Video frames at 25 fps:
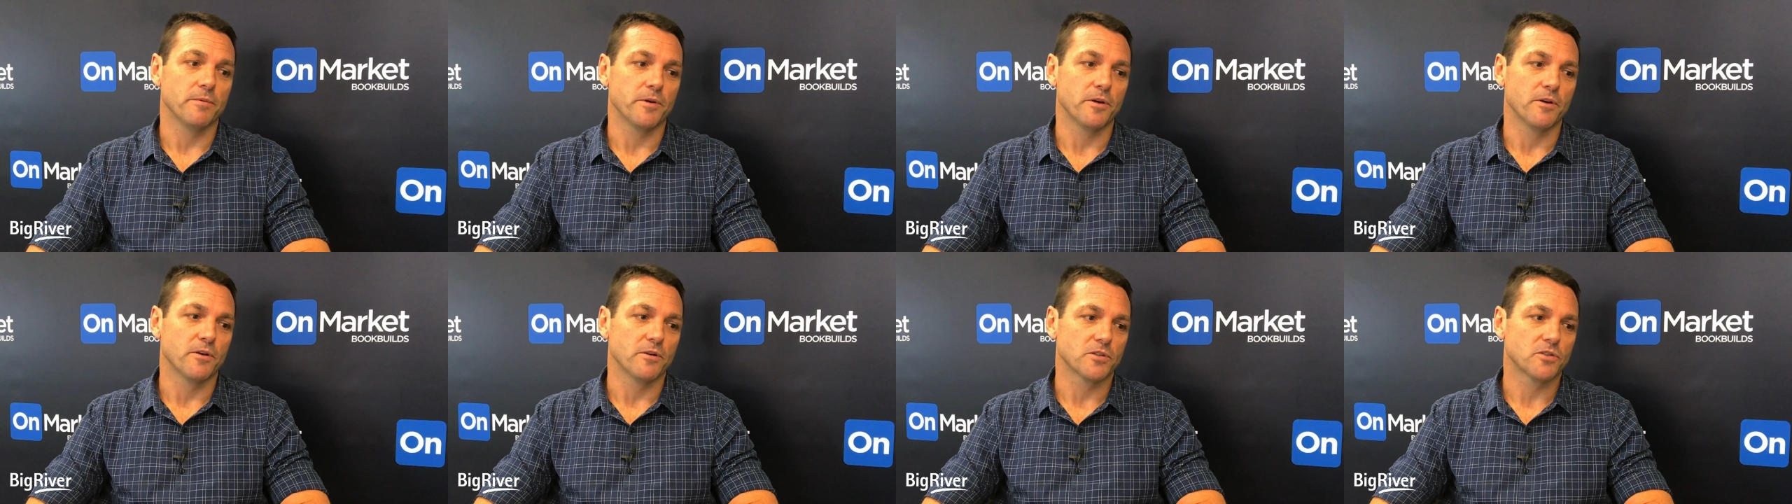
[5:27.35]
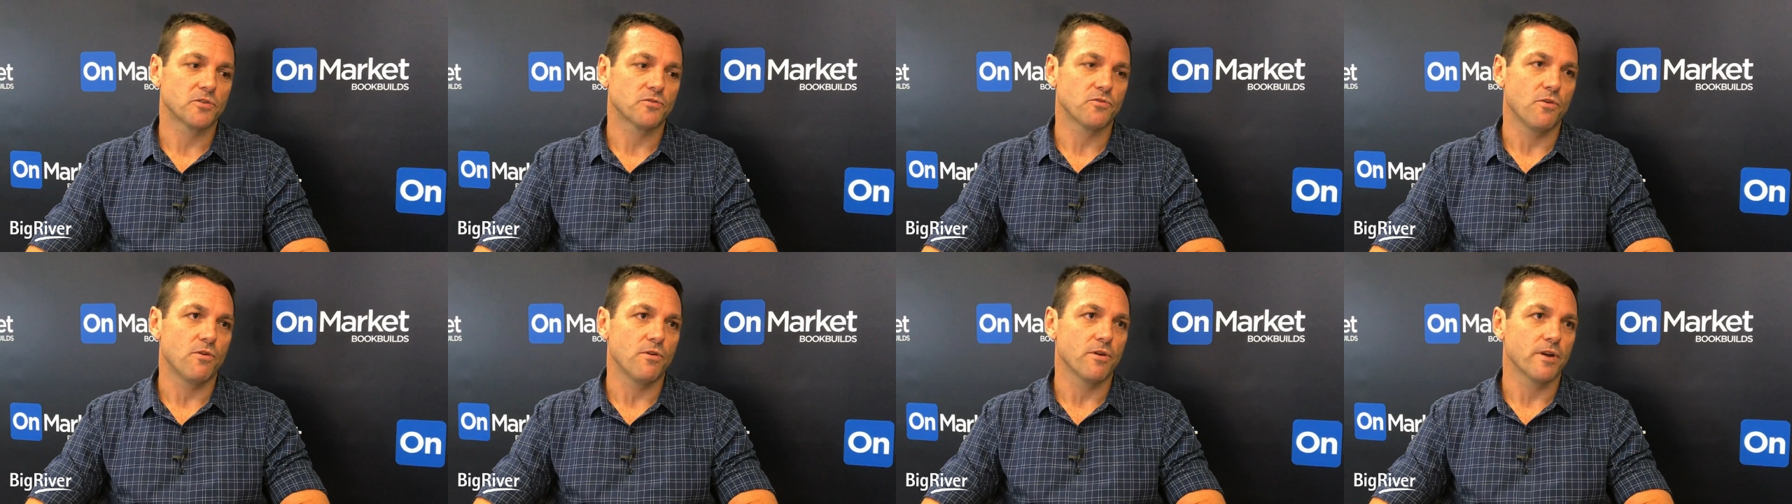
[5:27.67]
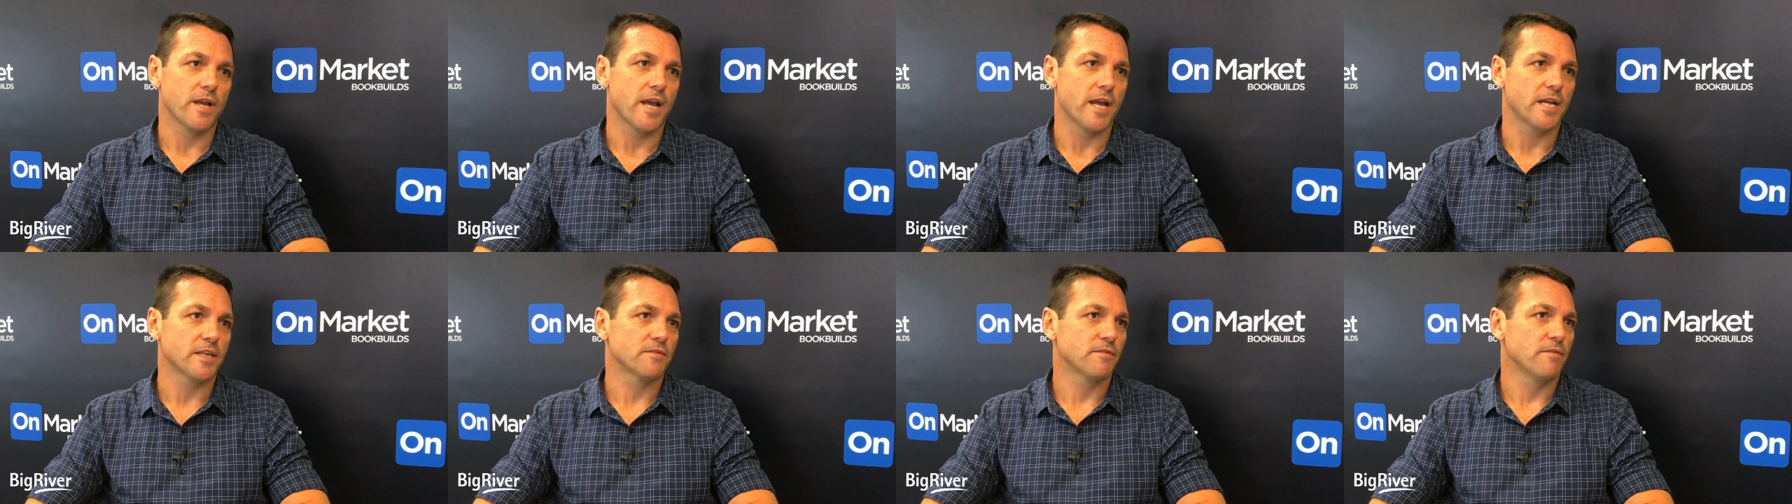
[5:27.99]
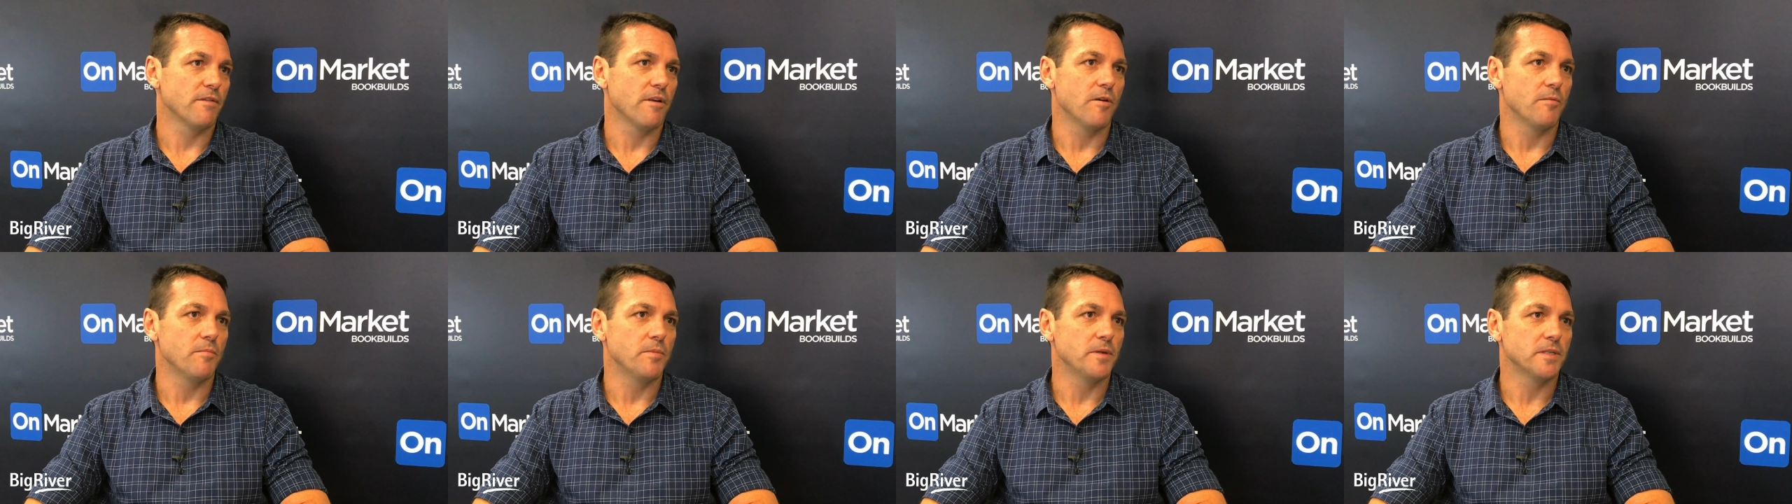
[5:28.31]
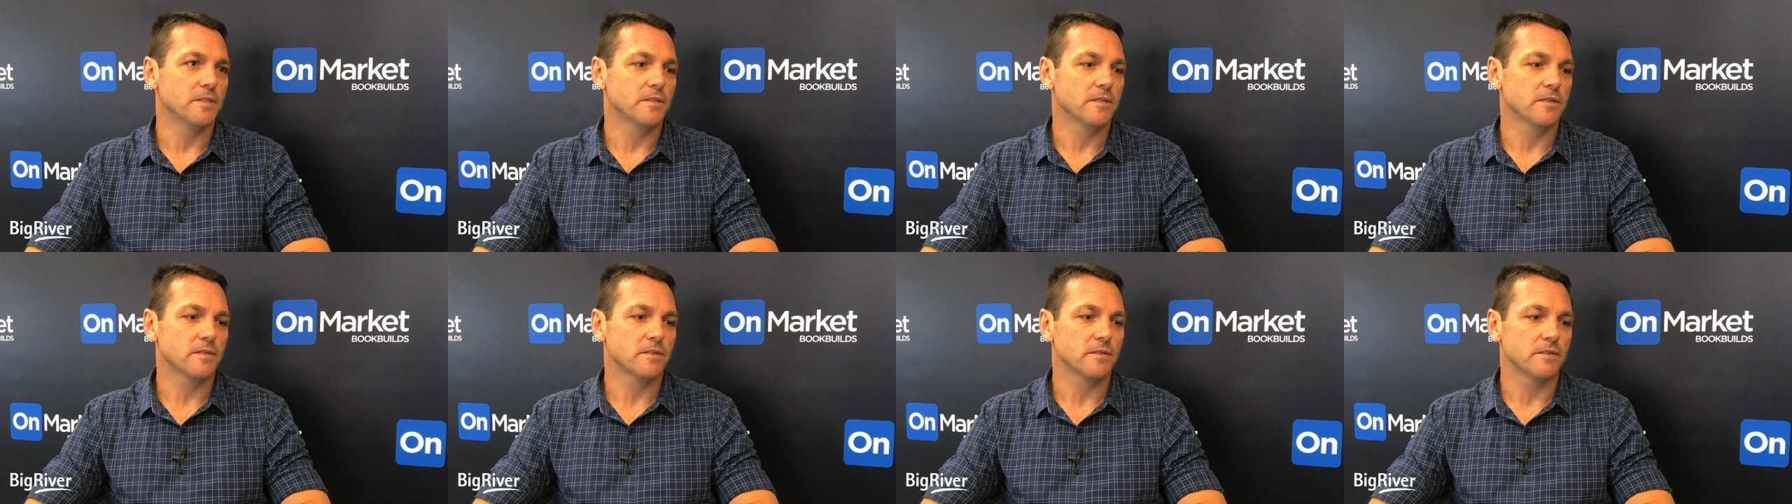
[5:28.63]
we've got a strong cash flow
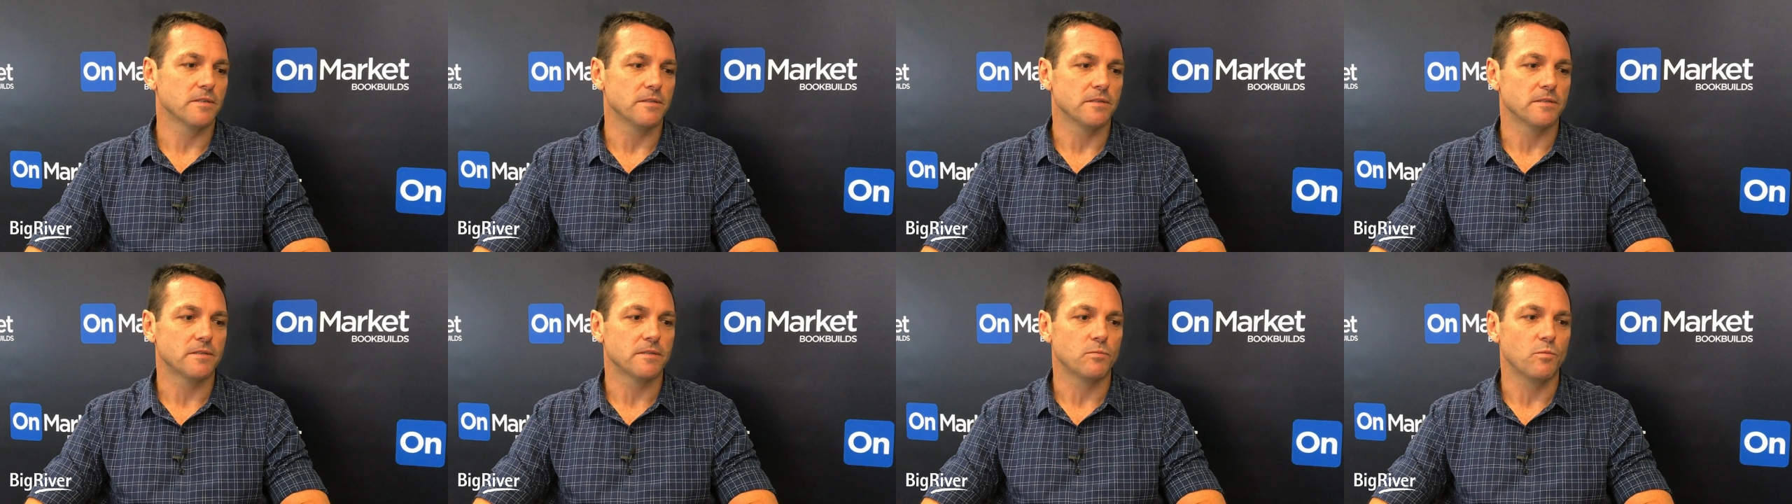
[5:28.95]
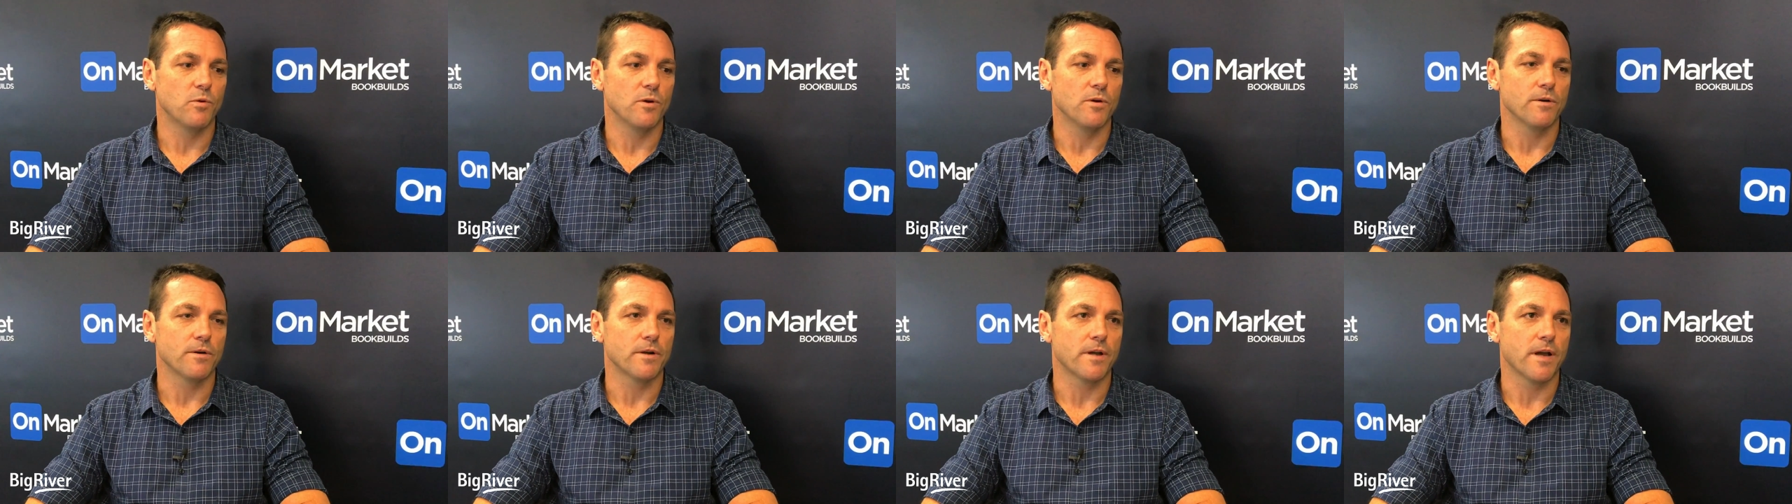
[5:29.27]
business that's well